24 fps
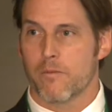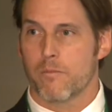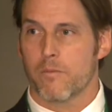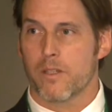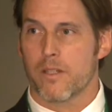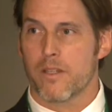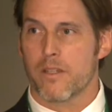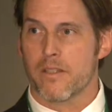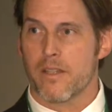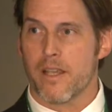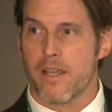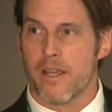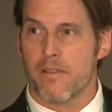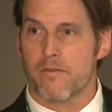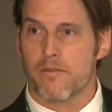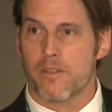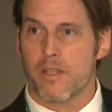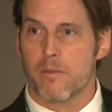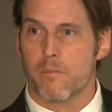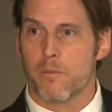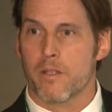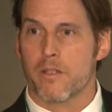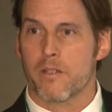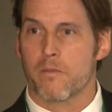because I have
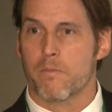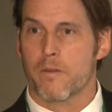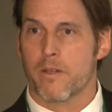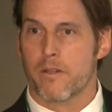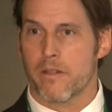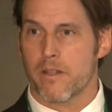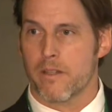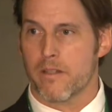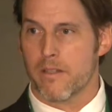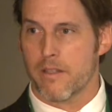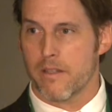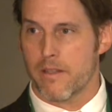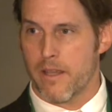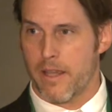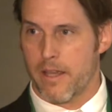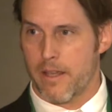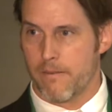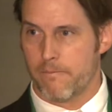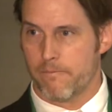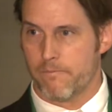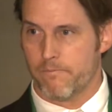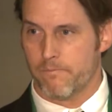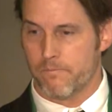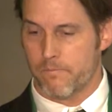deep experience in
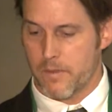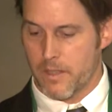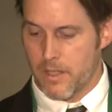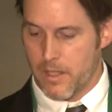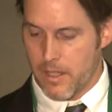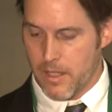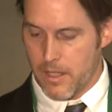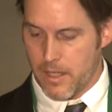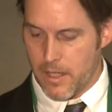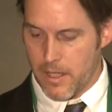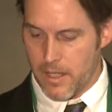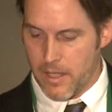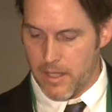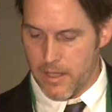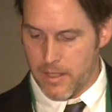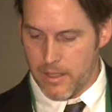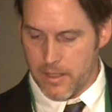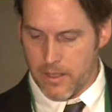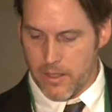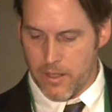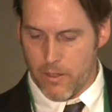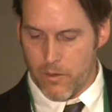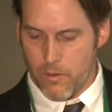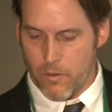that.
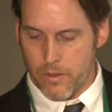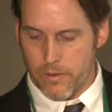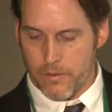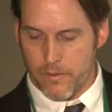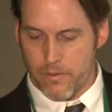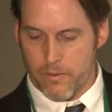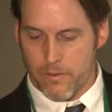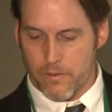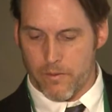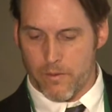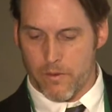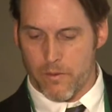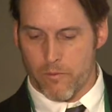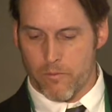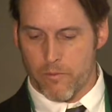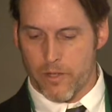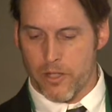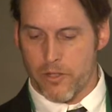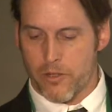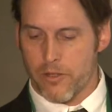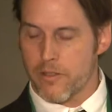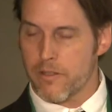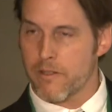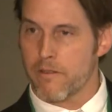You know, the
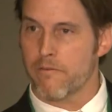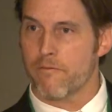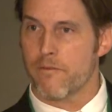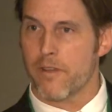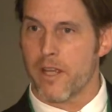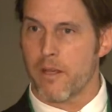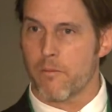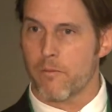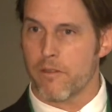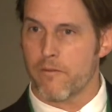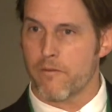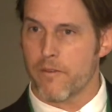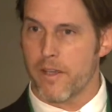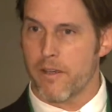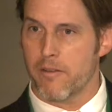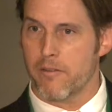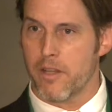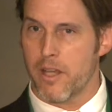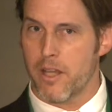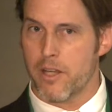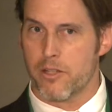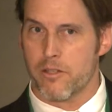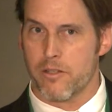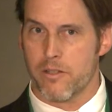Richardson family
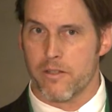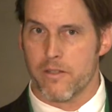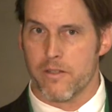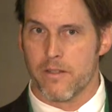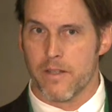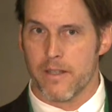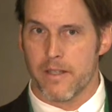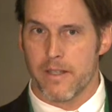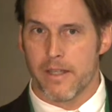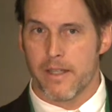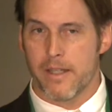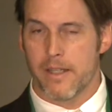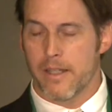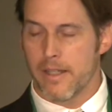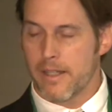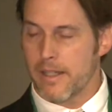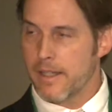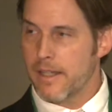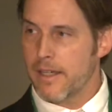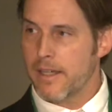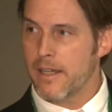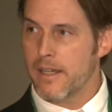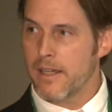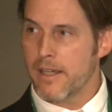foundations
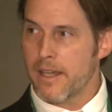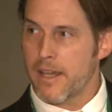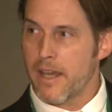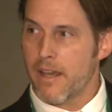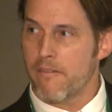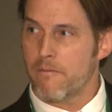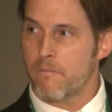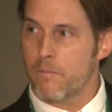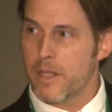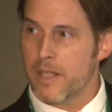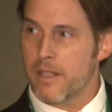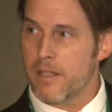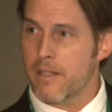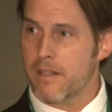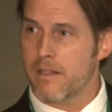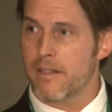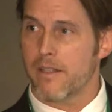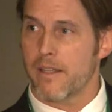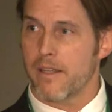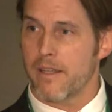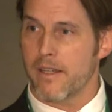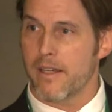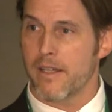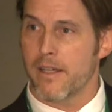have been
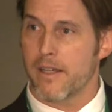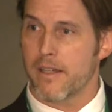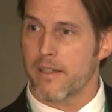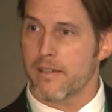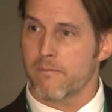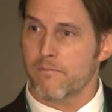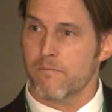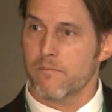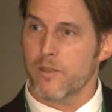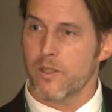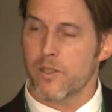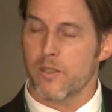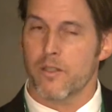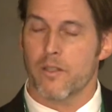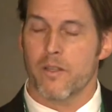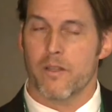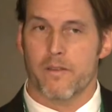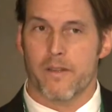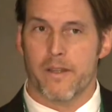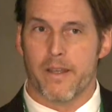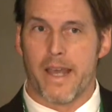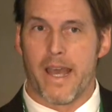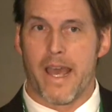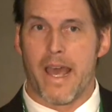
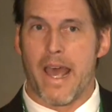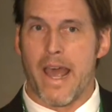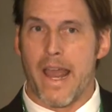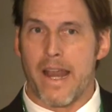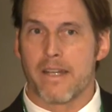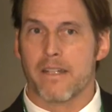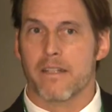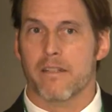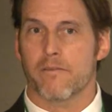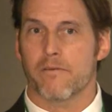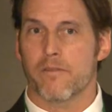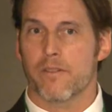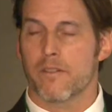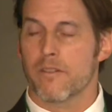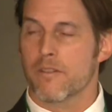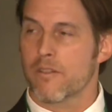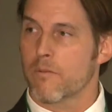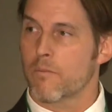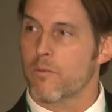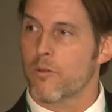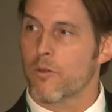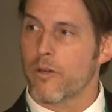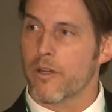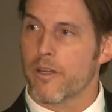active in
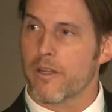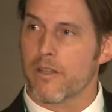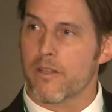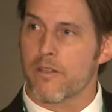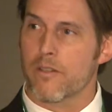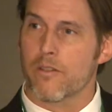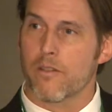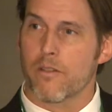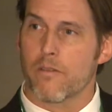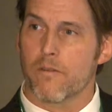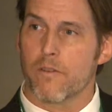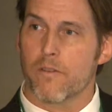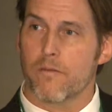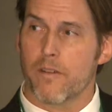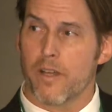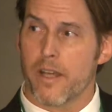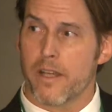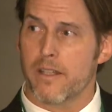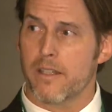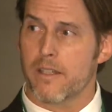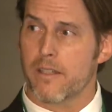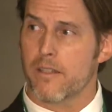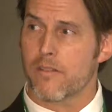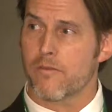supporting conservative
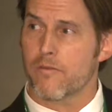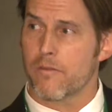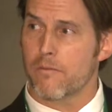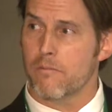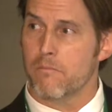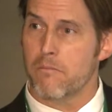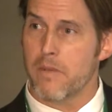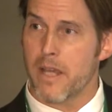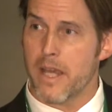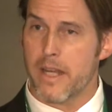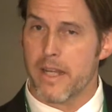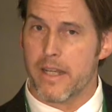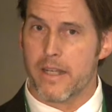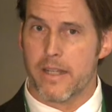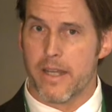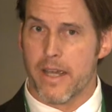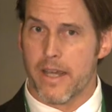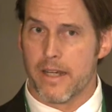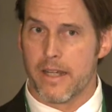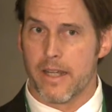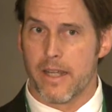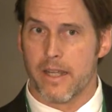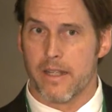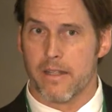ideas for many
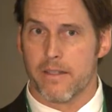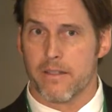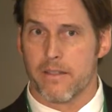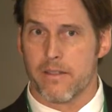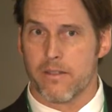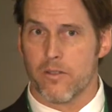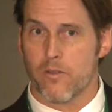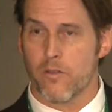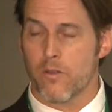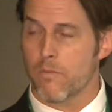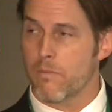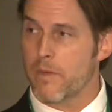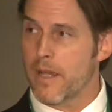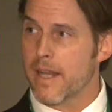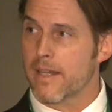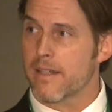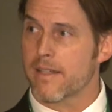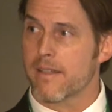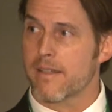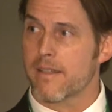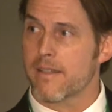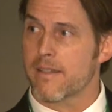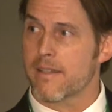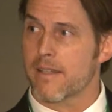decades, going back
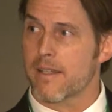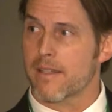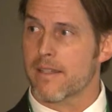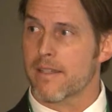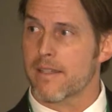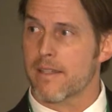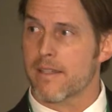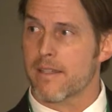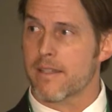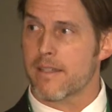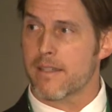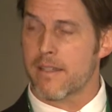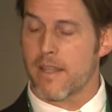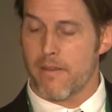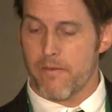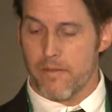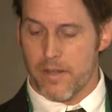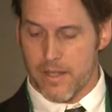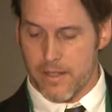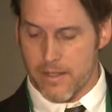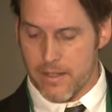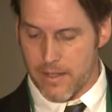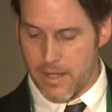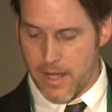to the 60s,
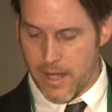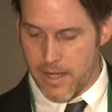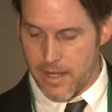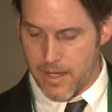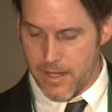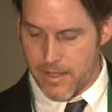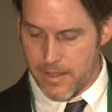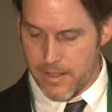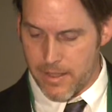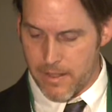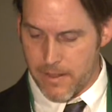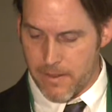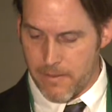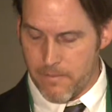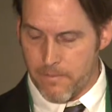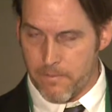70s, and 80s.